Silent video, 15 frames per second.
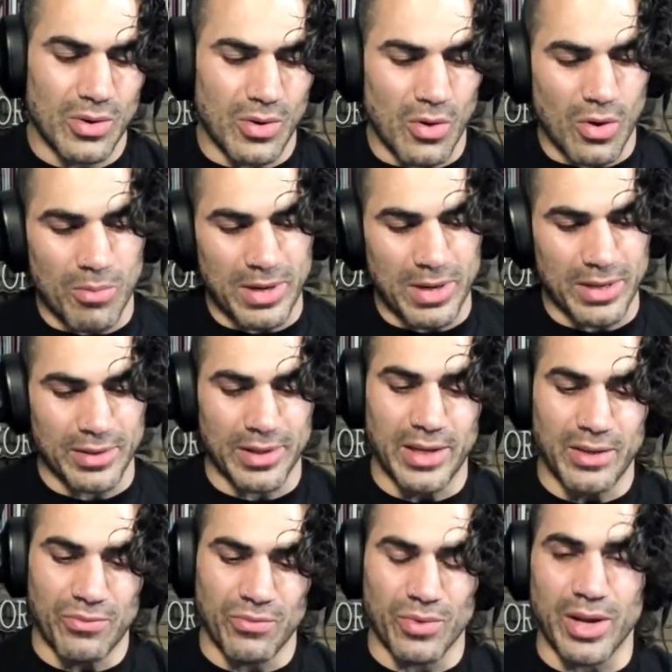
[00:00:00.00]
all my
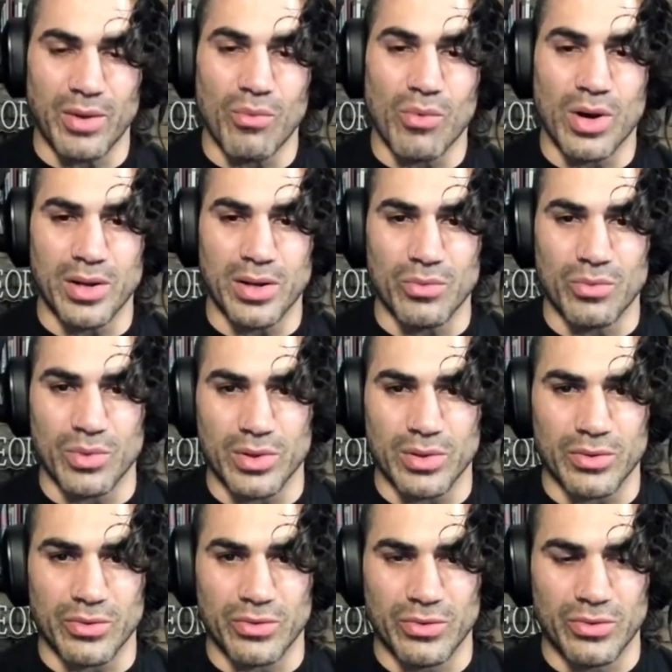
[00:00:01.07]
life, what I wanted
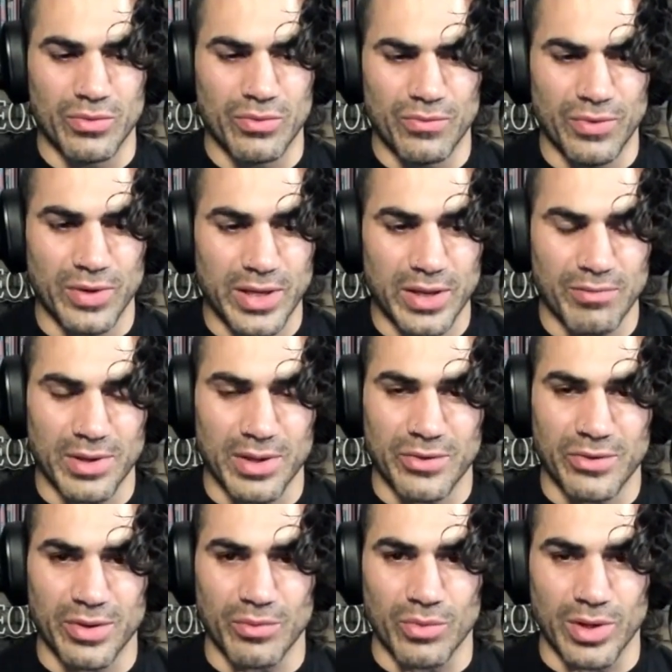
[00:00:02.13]
was
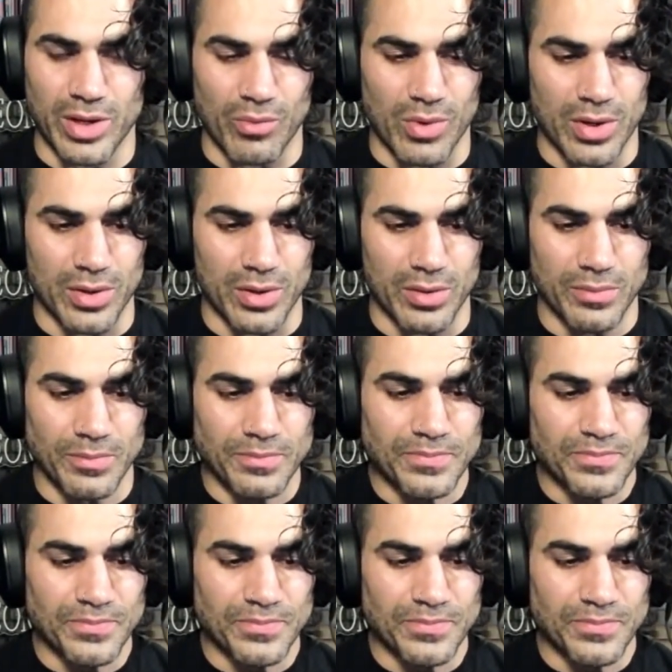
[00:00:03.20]
forgiveness, and what I wanted